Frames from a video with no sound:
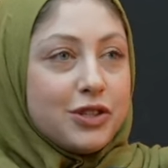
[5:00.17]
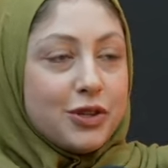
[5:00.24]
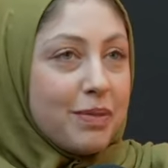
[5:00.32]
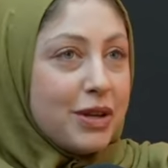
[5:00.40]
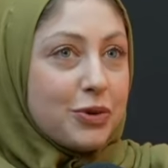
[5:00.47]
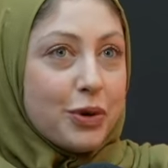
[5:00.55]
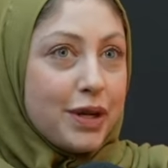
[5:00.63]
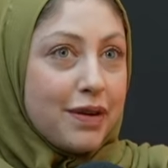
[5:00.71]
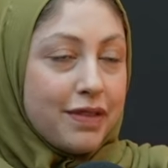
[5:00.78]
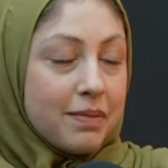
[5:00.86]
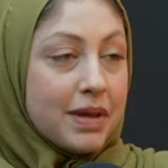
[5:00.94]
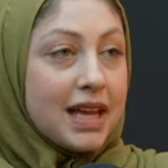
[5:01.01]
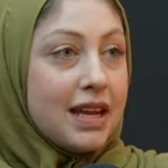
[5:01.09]
So majority
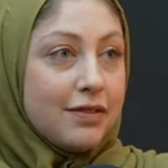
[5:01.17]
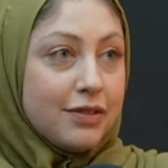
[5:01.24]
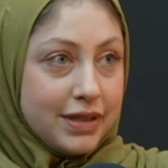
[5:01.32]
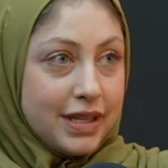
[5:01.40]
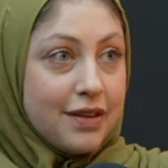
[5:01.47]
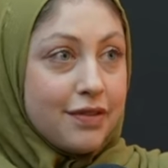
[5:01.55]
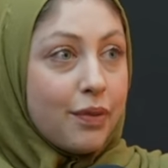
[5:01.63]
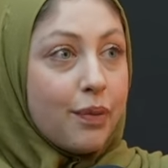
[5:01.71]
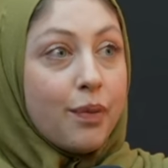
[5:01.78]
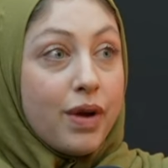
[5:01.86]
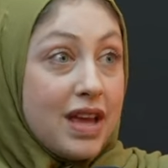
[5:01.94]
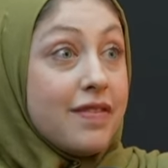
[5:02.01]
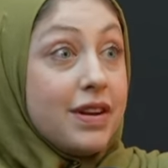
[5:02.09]
can never leave,
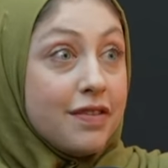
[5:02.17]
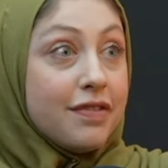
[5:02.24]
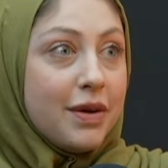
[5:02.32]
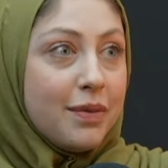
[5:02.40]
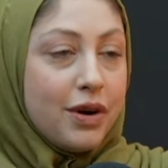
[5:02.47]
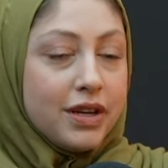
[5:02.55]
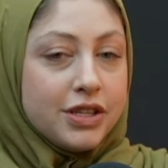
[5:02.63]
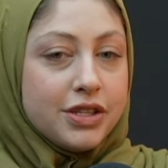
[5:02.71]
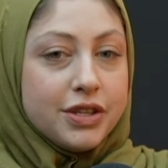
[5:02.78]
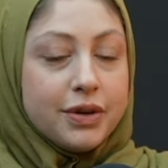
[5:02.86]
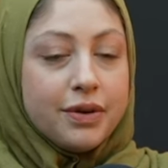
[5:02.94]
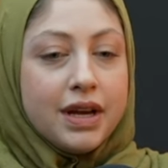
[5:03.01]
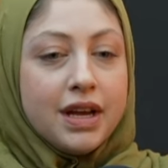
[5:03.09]
even if they wanted to.
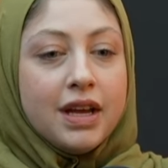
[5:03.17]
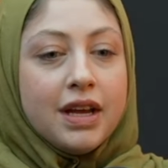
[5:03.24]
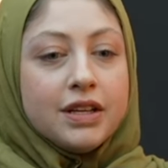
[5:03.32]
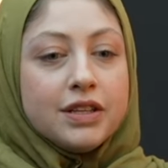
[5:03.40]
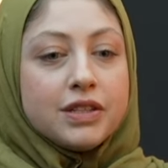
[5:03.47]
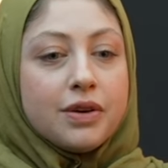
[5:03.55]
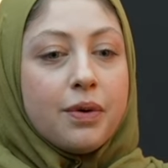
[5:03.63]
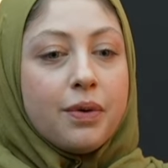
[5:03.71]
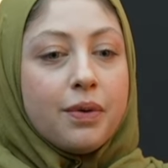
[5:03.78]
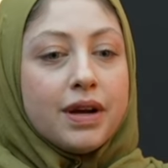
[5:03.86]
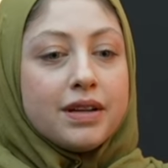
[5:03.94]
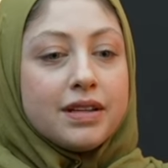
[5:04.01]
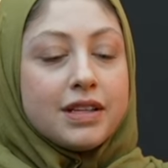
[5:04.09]
So
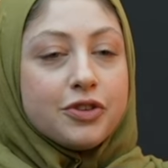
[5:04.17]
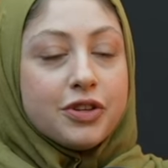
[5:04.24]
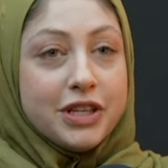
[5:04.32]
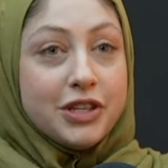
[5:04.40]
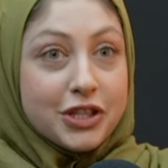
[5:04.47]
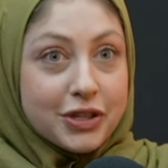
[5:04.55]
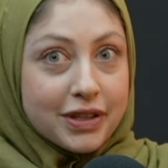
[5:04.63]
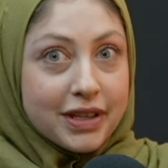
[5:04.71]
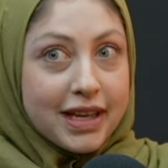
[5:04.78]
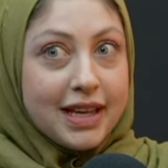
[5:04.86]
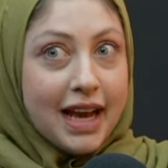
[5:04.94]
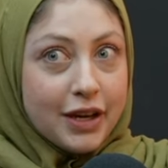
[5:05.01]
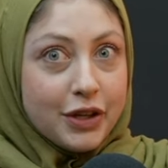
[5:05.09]
traditionally,
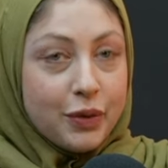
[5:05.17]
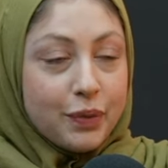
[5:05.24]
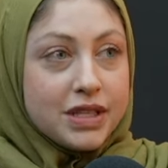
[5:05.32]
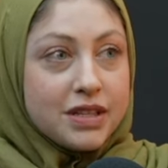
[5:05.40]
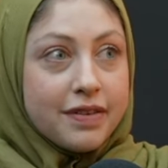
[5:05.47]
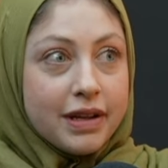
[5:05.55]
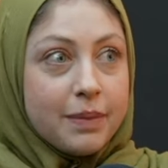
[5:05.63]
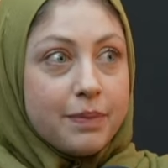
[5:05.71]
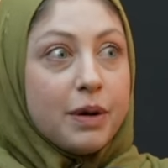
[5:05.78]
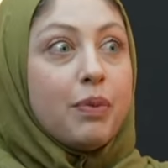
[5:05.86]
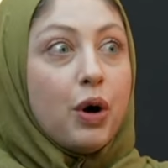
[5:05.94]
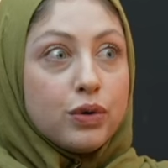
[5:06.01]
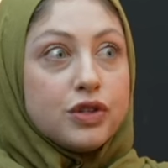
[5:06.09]
yeah, you would develop a
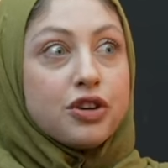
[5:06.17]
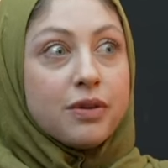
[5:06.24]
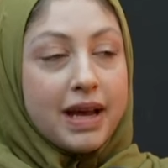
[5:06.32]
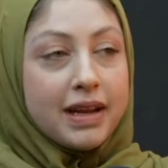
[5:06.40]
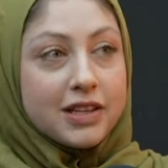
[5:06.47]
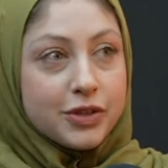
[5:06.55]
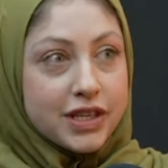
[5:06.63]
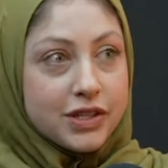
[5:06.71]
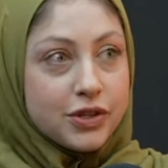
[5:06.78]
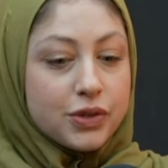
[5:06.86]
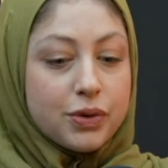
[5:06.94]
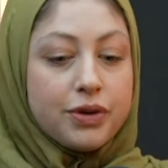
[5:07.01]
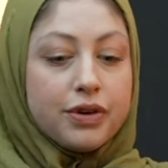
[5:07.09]
post-traumatic stress
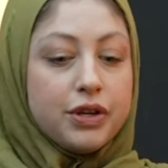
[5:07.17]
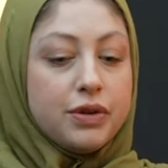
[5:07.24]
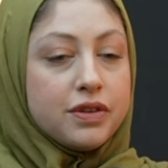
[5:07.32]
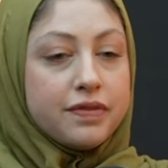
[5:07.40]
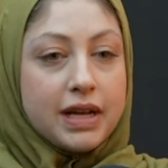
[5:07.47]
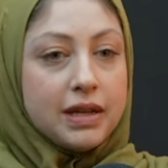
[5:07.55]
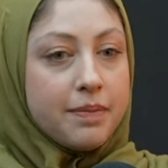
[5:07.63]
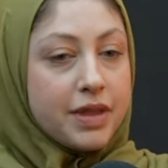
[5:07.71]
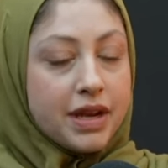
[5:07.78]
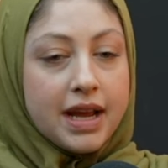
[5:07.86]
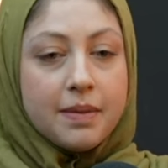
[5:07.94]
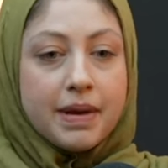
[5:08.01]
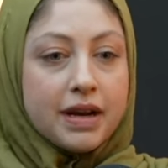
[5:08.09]
disorder. You develop the
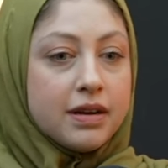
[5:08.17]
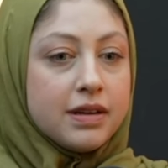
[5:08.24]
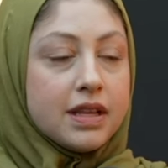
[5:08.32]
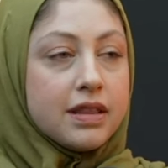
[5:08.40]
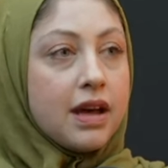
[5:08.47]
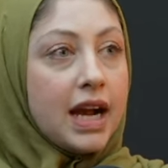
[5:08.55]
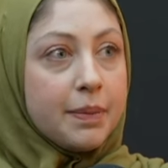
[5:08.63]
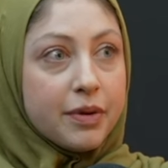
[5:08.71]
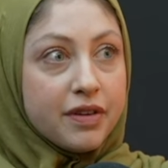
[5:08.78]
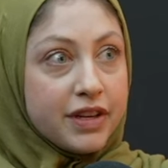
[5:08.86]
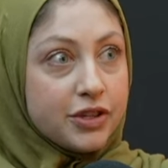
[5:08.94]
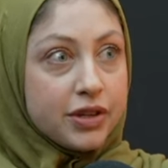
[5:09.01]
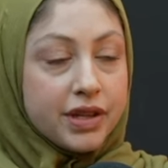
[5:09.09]
nightmares and the
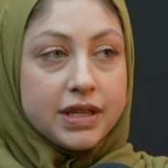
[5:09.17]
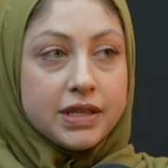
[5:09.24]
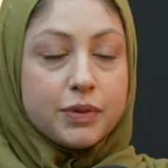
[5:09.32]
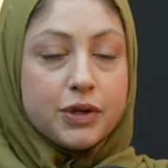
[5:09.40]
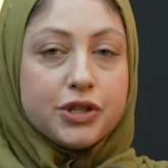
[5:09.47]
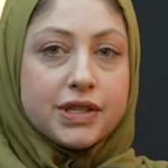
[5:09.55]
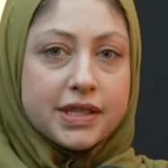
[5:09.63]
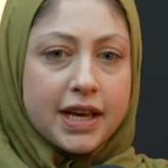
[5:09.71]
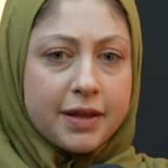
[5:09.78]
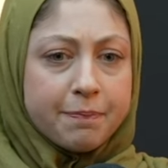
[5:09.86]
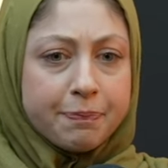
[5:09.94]
hypervigilance, which is like